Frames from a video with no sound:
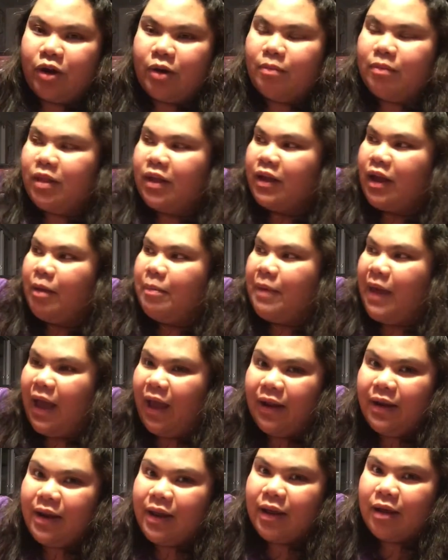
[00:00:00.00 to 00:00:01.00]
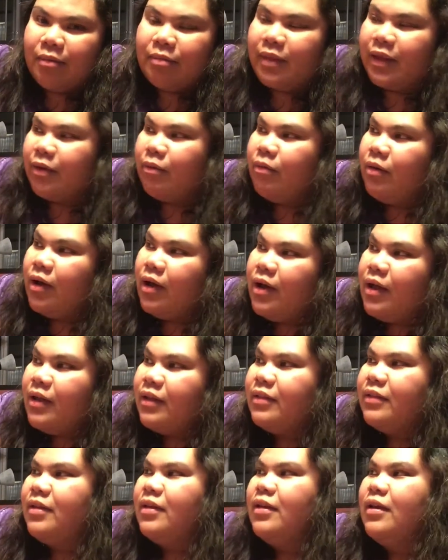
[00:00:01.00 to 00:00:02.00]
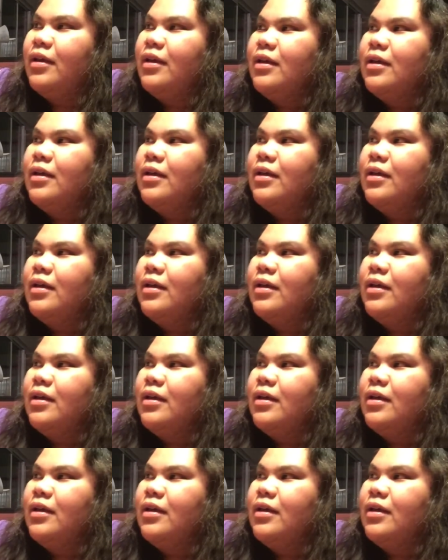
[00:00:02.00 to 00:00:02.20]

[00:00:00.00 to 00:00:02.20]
I'm like, I panic. I'm like, what?